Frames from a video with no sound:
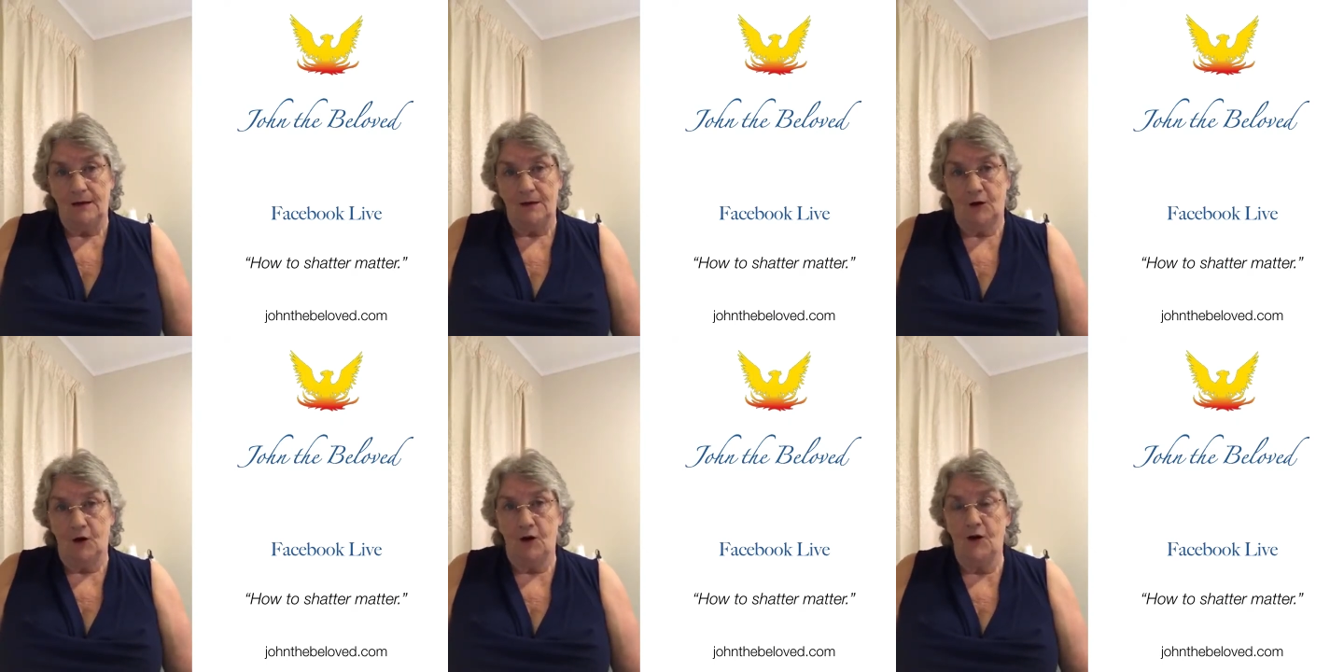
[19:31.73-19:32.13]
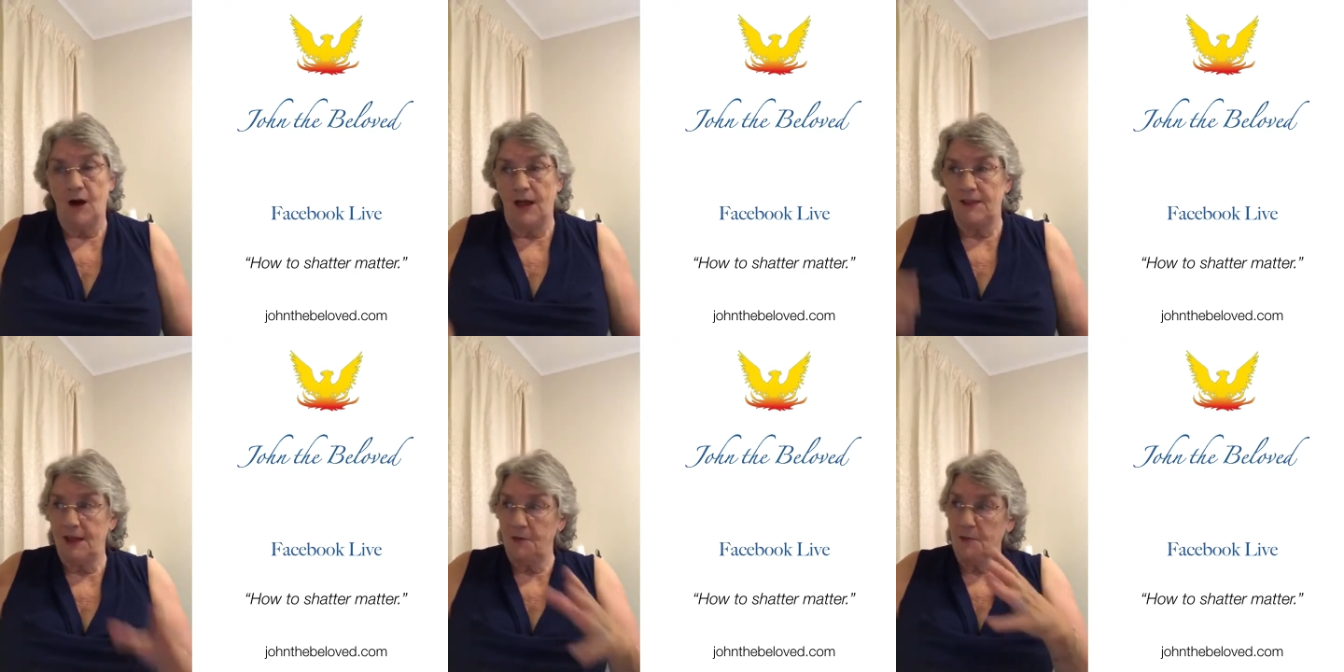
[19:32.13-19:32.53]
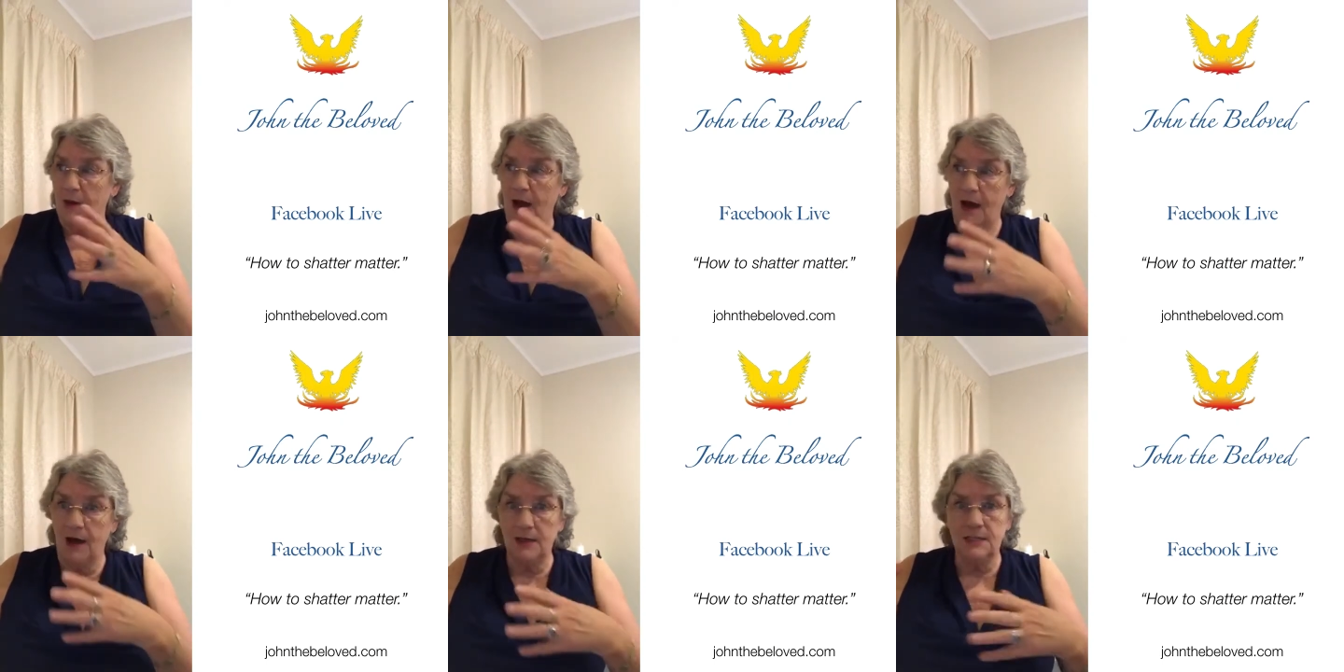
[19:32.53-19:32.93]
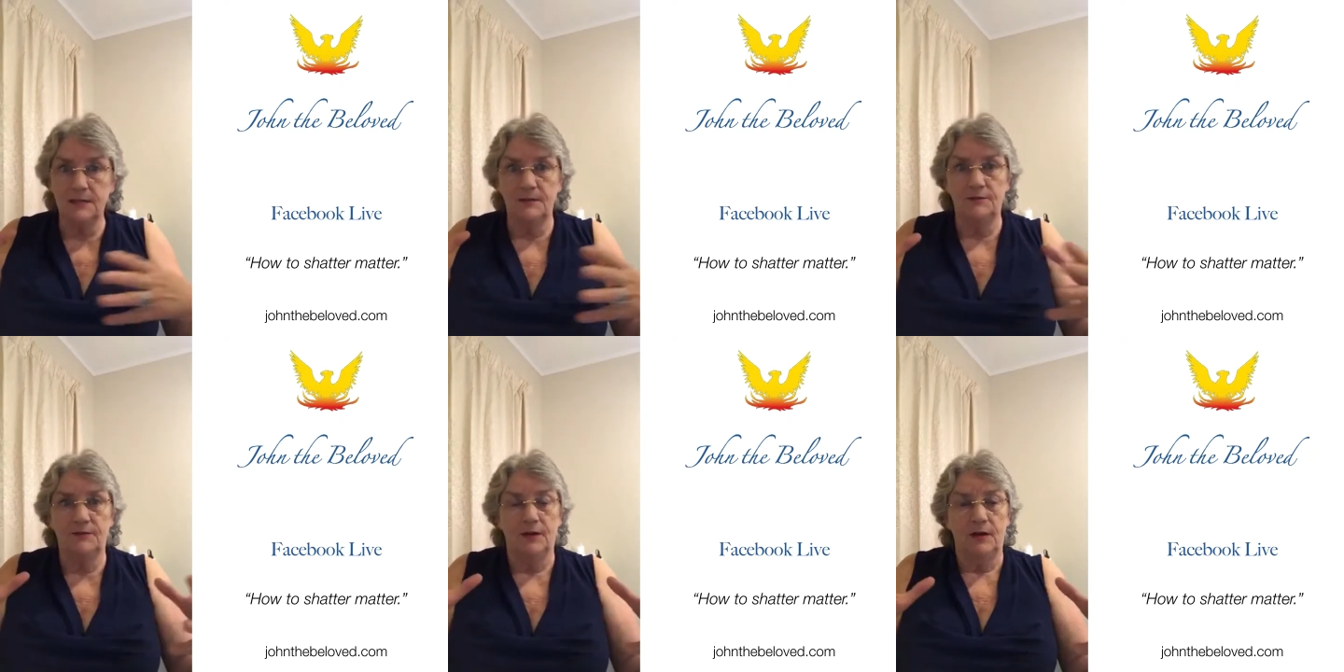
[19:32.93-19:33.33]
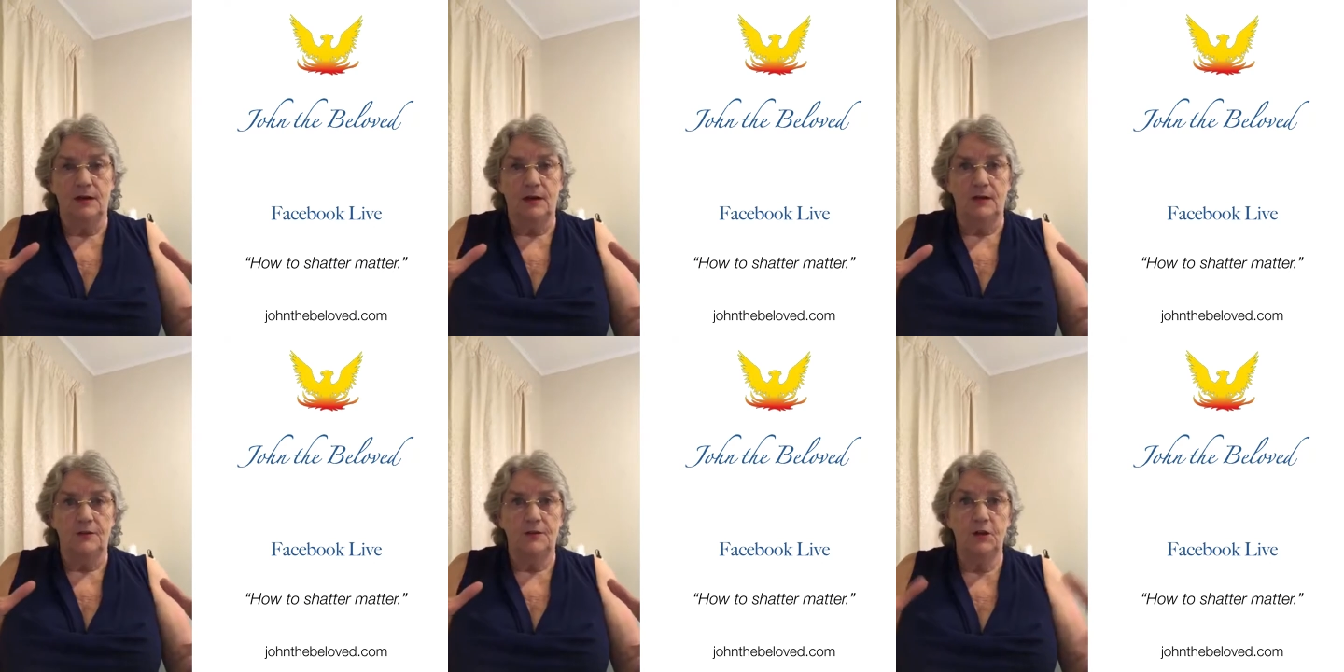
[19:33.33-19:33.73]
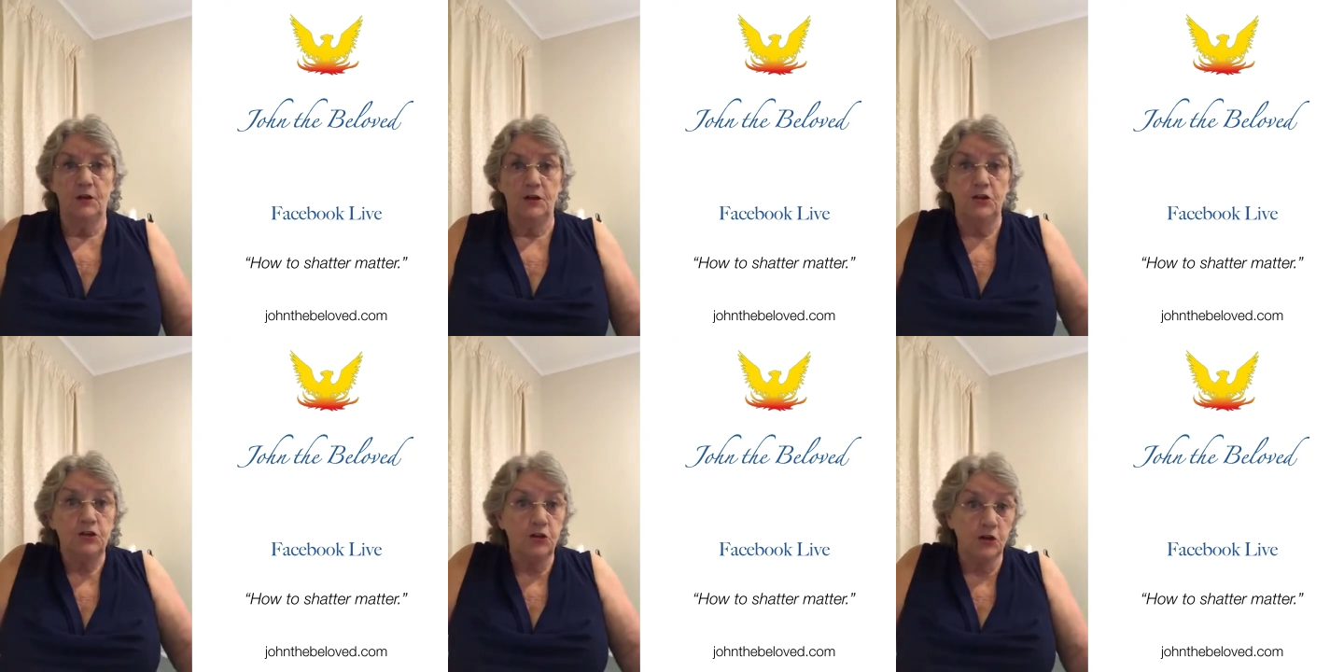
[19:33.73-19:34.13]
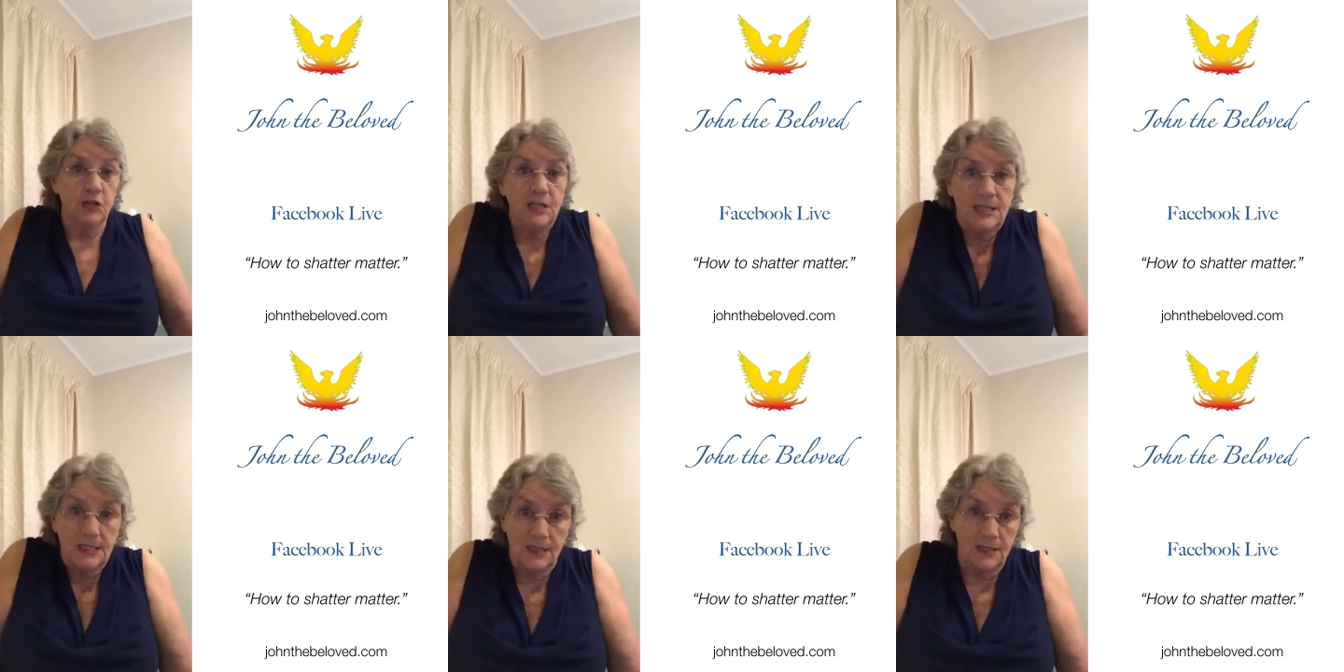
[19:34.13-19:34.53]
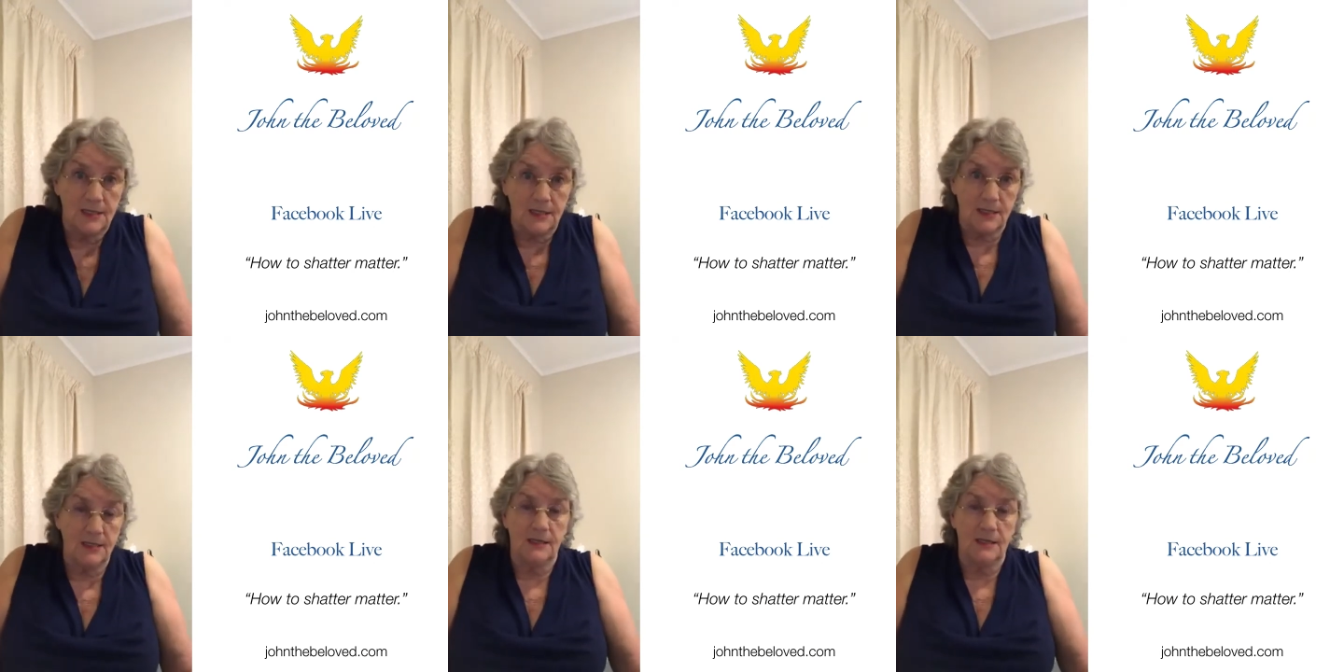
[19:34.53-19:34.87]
Or are they part of the choices